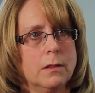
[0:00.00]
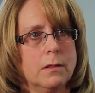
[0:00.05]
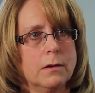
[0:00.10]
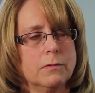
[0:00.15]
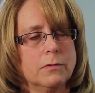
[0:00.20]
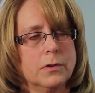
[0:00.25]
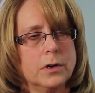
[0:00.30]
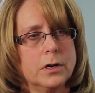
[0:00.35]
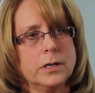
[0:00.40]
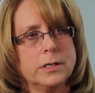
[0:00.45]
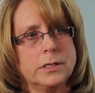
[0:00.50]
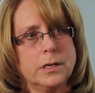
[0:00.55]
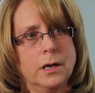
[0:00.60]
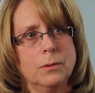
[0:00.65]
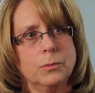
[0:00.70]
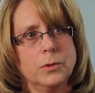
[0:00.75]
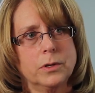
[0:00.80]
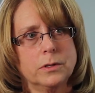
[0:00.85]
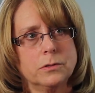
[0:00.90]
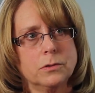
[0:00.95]
they're very
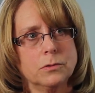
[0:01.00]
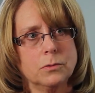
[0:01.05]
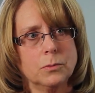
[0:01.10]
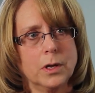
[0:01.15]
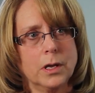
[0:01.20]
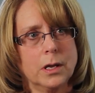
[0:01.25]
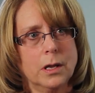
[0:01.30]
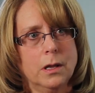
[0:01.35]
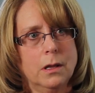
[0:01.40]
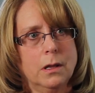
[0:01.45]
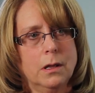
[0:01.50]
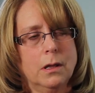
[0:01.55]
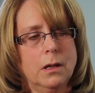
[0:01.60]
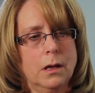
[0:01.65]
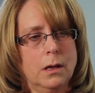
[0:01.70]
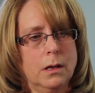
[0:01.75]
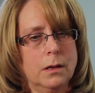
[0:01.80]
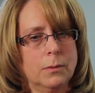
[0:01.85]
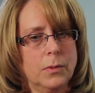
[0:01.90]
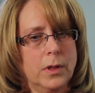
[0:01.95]
time consuming.
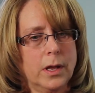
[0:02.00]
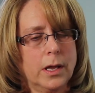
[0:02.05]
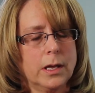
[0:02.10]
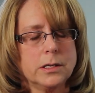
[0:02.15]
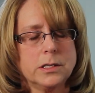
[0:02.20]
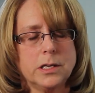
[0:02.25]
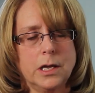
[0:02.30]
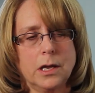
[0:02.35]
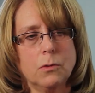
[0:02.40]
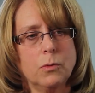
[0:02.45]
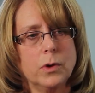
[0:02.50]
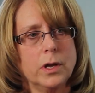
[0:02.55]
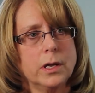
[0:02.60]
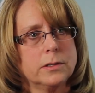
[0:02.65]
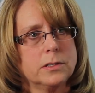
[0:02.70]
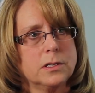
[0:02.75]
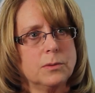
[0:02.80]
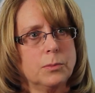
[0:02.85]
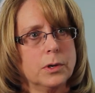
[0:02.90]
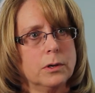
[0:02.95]
They can take
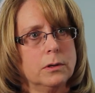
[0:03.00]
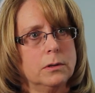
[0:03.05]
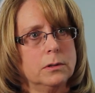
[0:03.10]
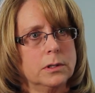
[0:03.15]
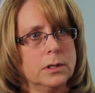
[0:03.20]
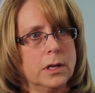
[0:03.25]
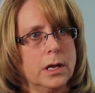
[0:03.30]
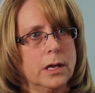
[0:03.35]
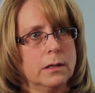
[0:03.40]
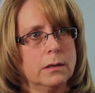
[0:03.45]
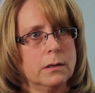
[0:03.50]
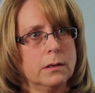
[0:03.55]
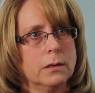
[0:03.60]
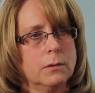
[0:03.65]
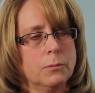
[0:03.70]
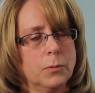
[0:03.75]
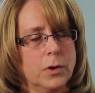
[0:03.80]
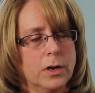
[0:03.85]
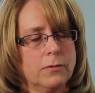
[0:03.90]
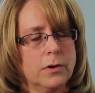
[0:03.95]
weeks to build, and
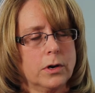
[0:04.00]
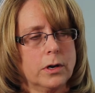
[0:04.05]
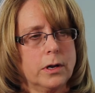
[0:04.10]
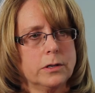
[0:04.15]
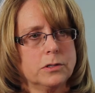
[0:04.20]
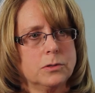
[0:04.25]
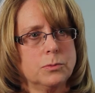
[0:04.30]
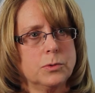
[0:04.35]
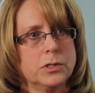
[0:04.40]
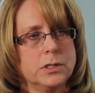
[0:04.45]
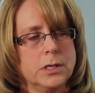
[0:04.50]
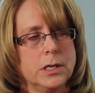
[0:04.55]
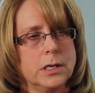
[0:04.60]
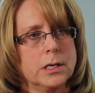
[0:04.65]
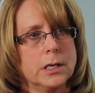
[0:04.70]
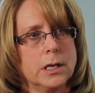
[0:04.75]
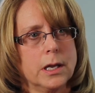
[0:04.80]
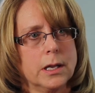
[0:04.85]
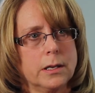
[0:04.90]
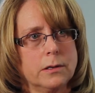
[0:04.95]
one of our customers
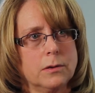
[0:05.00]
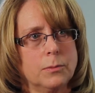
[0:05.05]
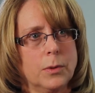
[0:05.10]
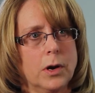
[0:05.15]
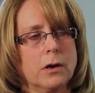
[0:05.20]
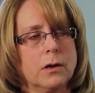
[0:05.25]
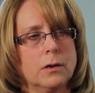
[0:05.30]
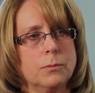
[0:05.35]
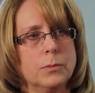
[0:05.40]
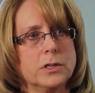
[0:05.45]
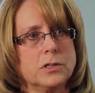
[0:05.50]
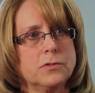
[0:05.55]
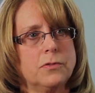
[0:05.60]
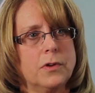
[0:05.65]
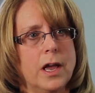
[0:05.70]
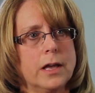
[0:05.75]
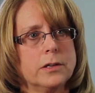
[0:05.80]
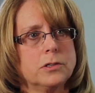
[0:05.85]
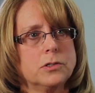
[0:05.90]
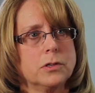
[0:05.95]
needed to get to market much
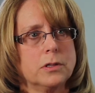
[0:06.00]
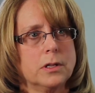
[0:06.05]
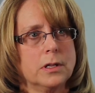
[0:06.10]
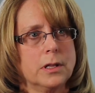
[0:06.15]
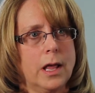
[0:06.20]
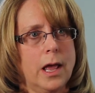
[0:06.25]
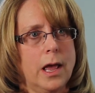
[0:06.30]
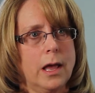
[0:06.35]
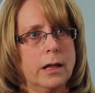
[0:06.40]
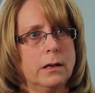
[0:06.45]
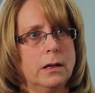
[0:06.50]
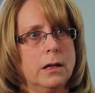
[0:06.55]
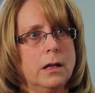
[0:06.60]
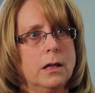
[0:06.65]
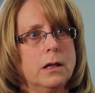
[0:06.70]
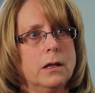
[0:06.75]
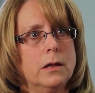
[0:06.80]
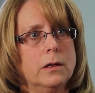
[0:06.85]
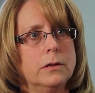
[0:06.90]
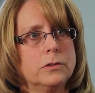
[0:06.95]
faster than that.
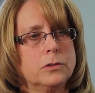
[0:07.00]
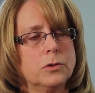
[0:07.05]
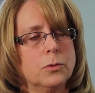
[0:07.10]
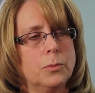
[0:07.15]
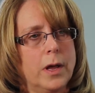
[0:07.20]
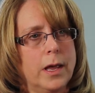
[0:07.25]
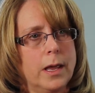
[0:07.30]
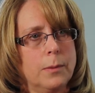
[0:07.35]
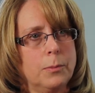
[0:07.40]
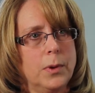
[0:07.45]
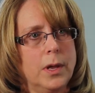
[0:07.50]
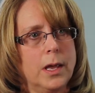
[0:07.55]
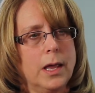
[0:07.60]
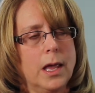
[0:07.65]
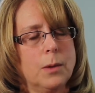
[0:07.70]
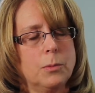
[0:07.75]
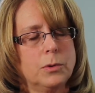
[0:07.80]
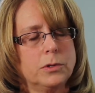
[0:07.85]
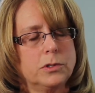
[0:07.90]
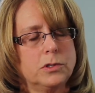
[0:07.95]
So by it being able